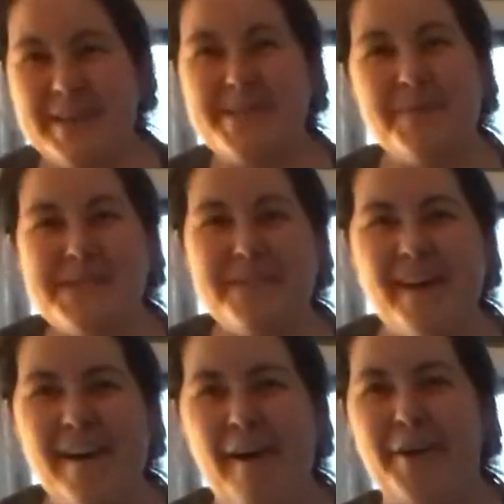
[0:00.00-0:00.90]
so once you've
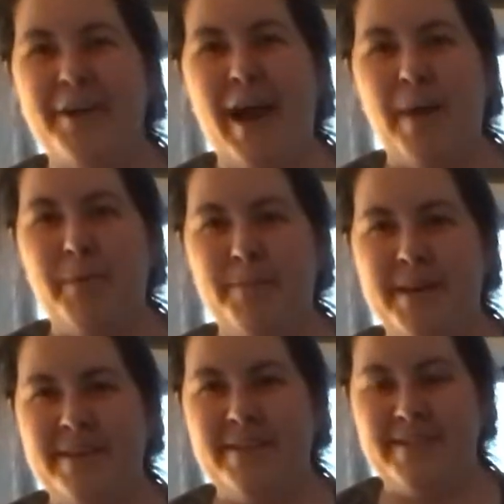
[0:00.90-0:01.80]
got all your apple
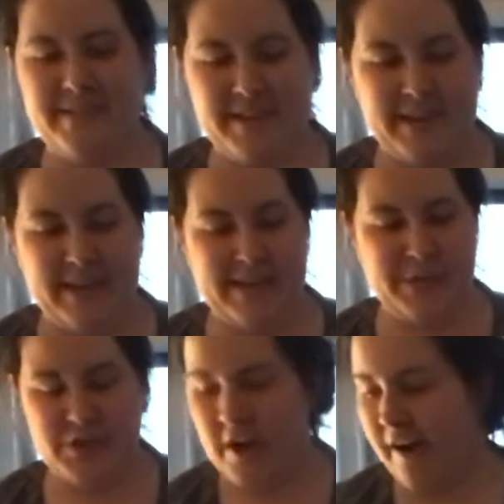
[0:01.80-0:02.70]
peels in your
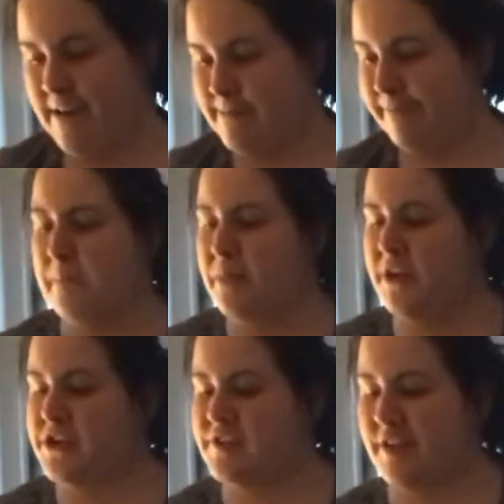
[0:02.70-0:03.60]
jar,
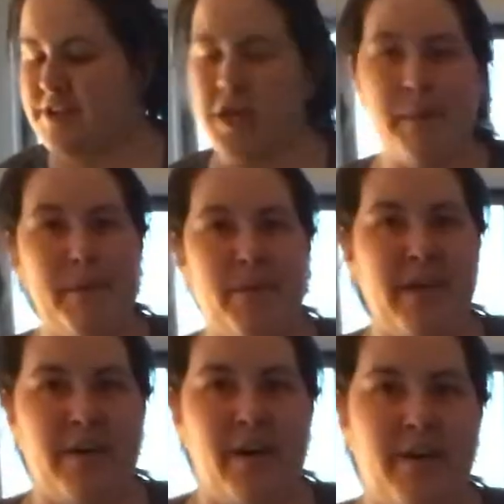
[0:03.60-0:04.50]
you're just gonna top it with
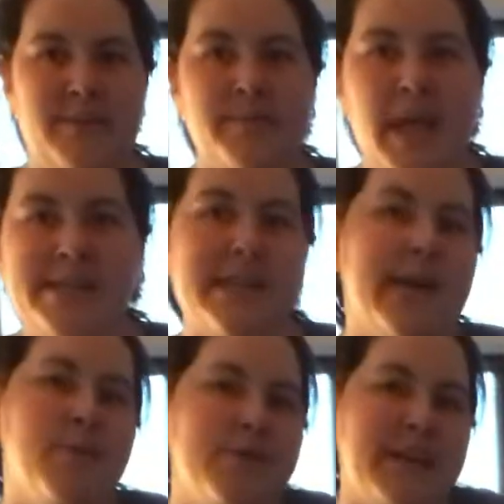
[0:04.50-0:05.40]
alcohol. Today I'm
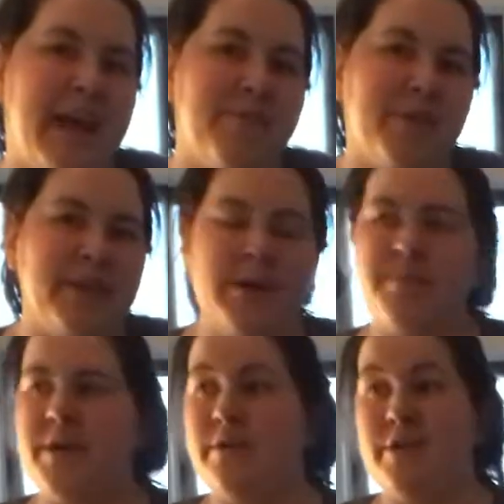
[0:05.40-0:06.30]
using Everclear, but
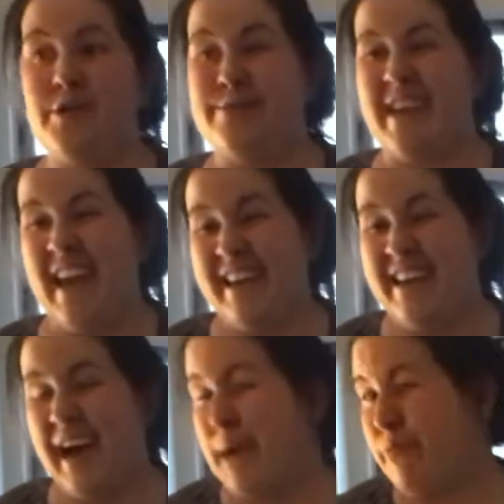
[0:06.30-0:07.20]
you can use any
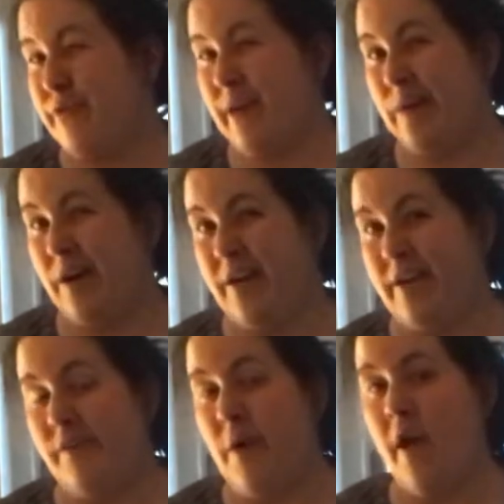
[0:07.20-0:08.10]
high proof
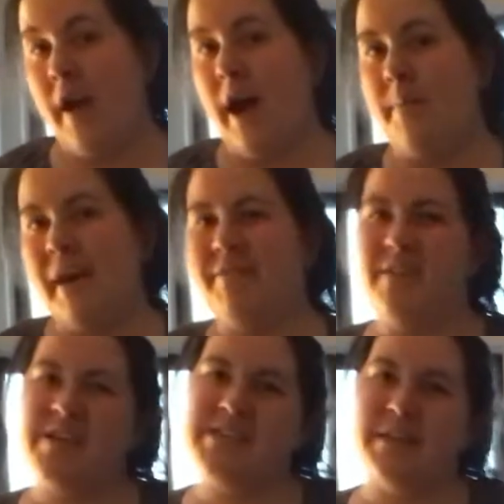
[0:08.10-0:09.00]
alcohol. I've
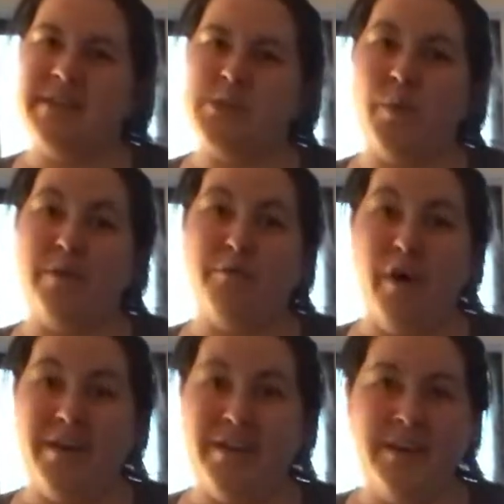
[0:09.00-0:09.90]
even done this with
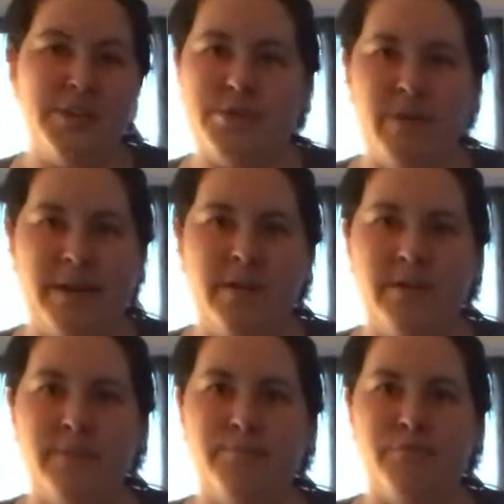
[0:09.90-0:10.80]
vodka, just
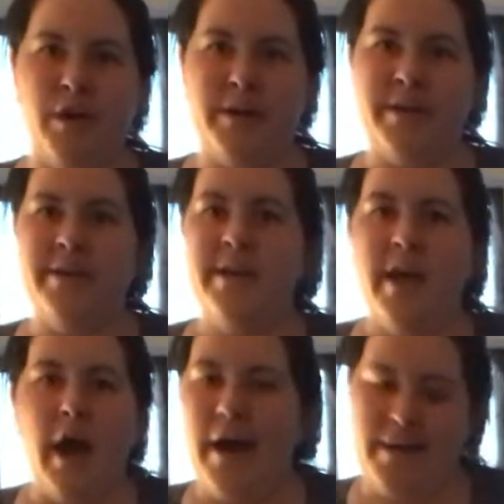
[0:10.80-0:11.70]
regular vodka,
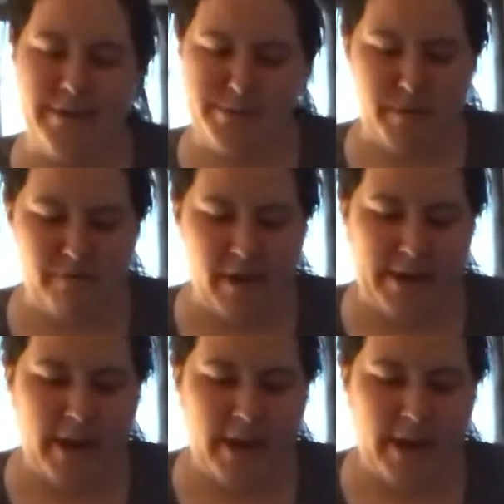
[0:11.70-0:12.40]
and it's been fine.